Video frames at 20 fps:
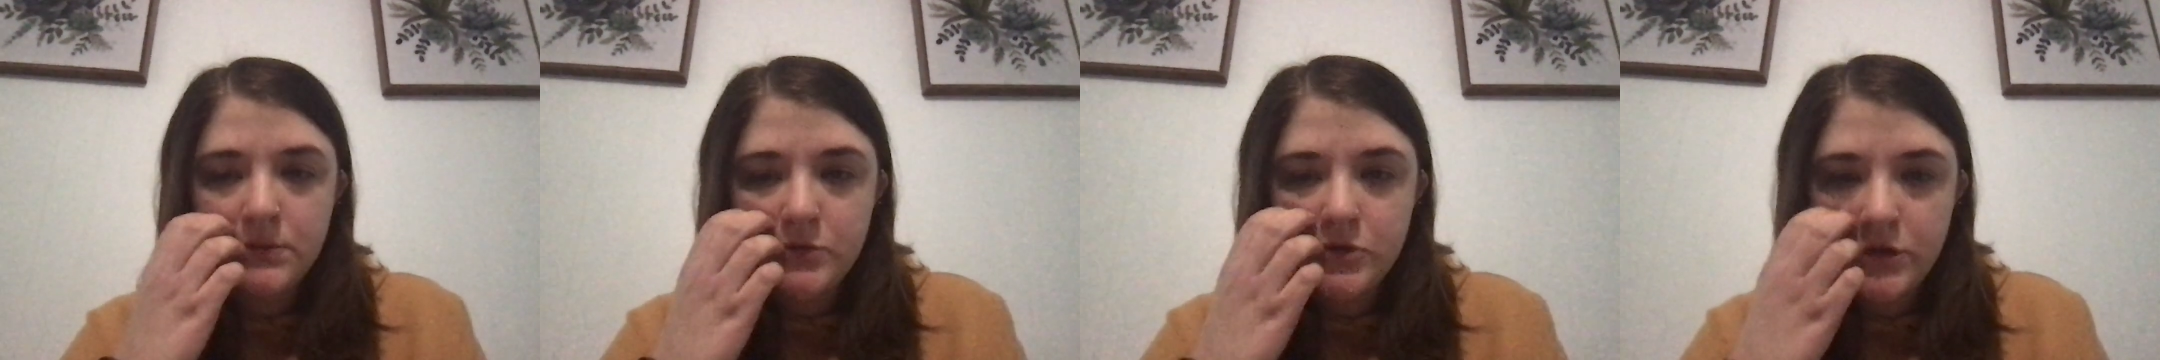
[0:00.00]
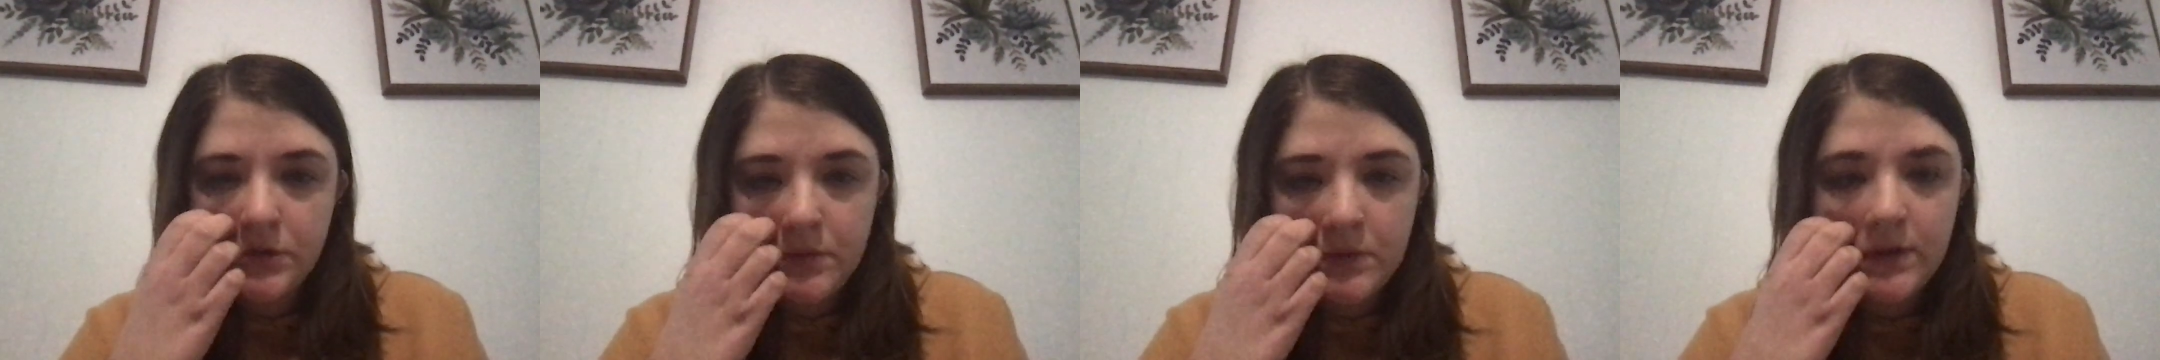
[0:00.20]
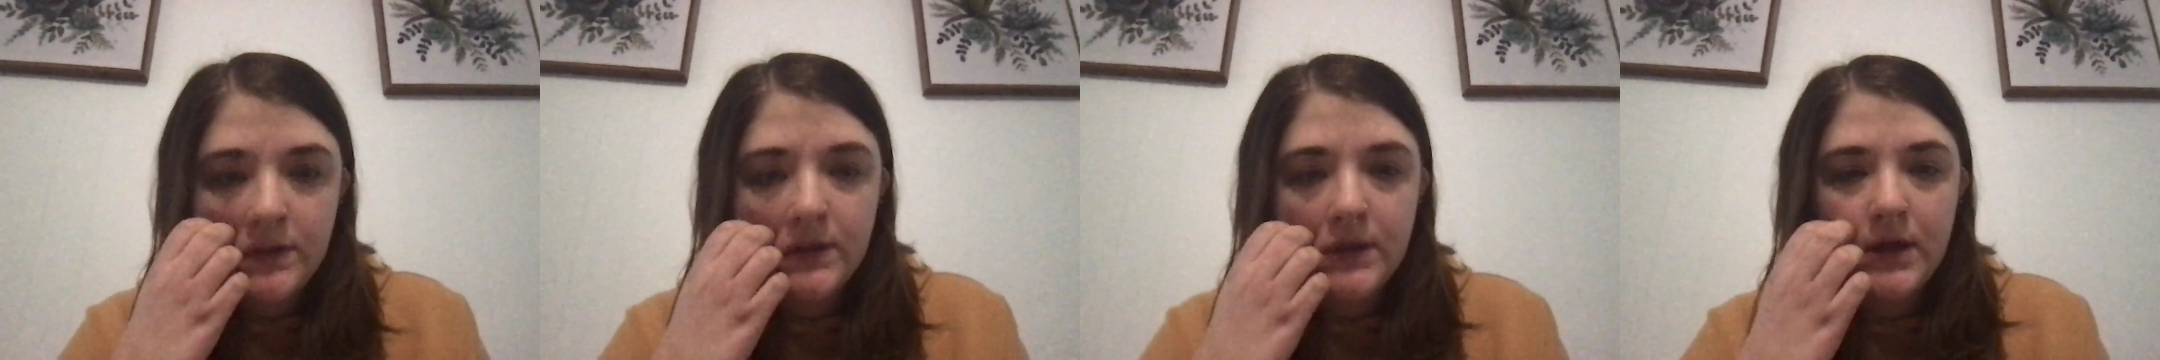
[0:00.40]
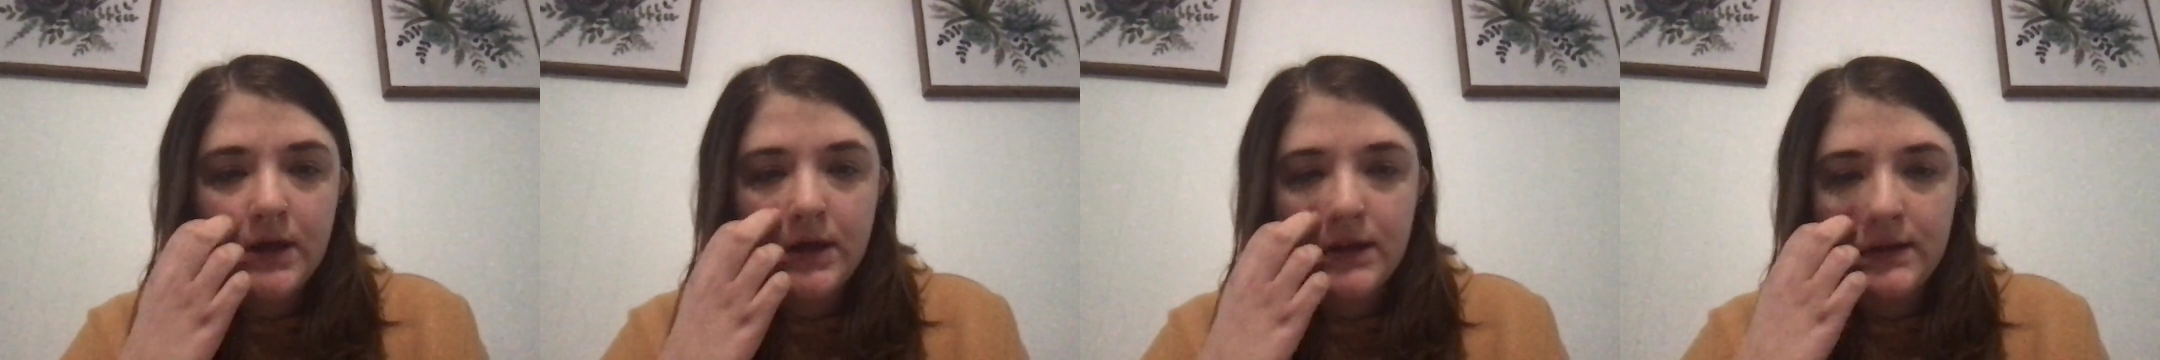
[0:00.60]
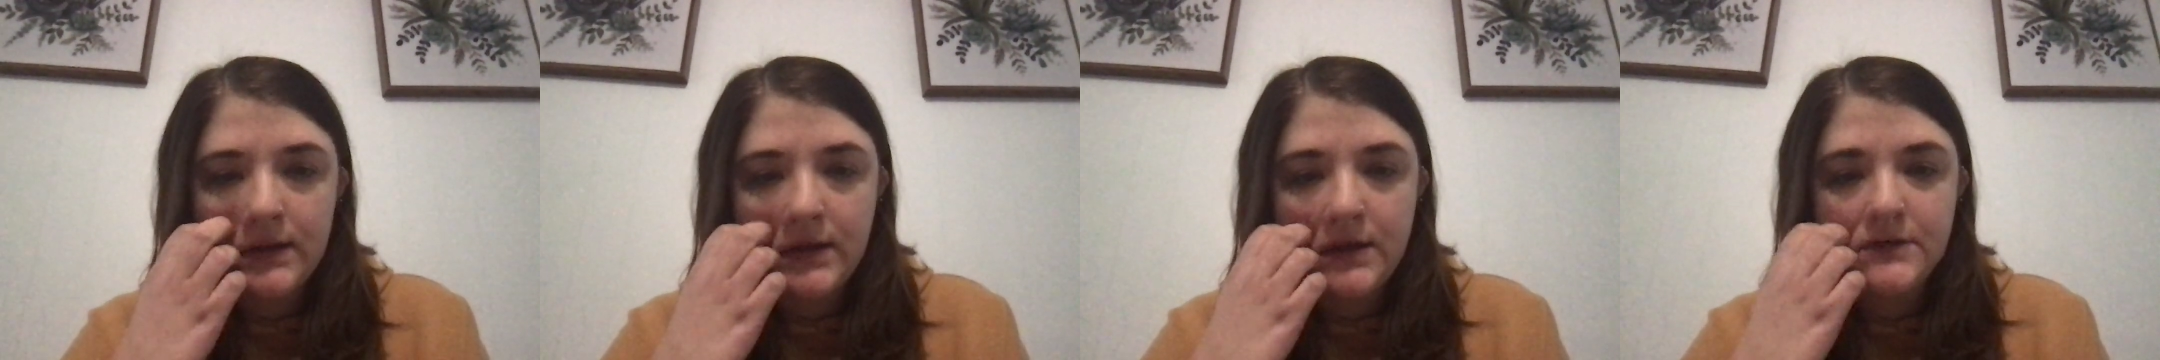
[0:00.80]
treatment that
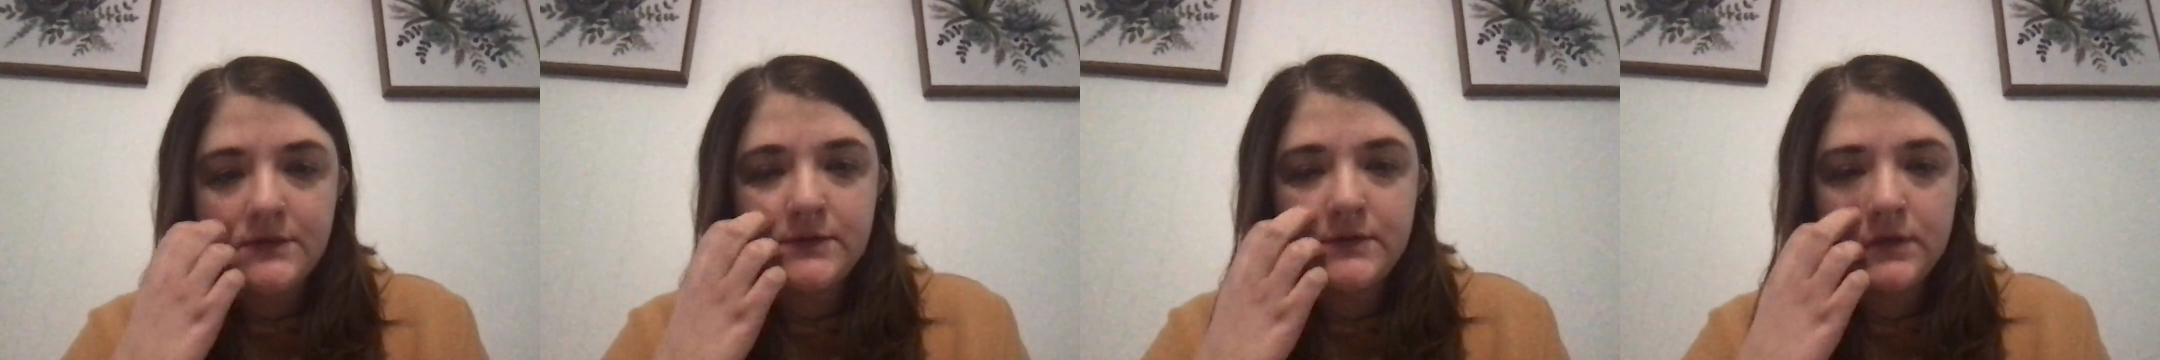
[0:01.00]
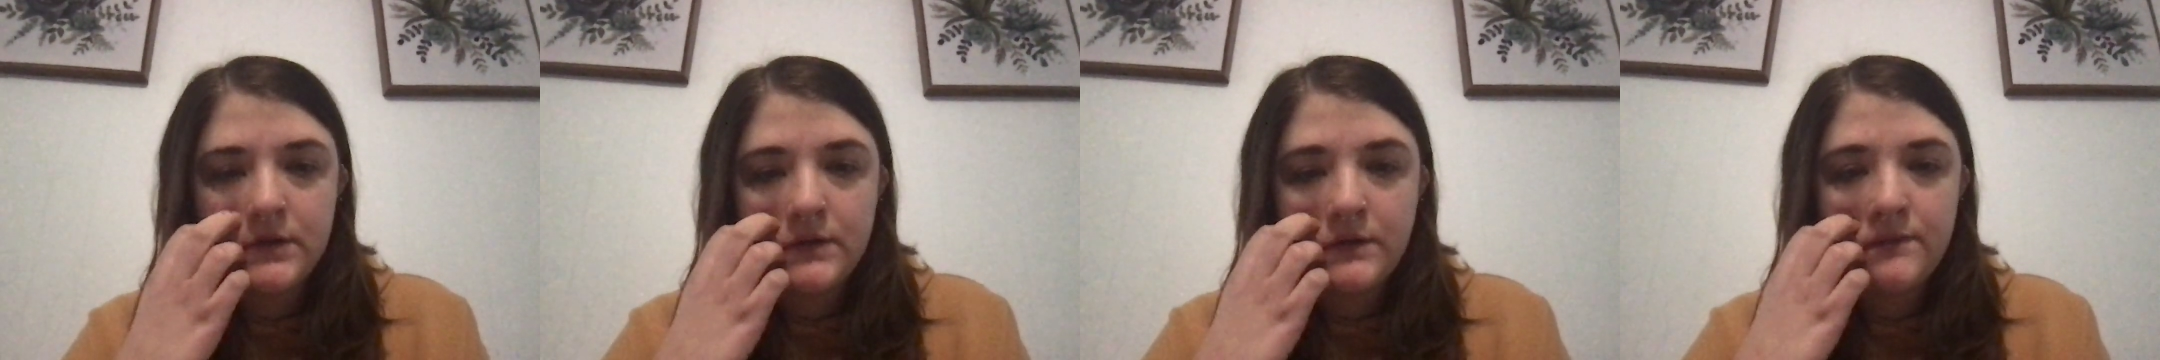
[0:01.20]
can last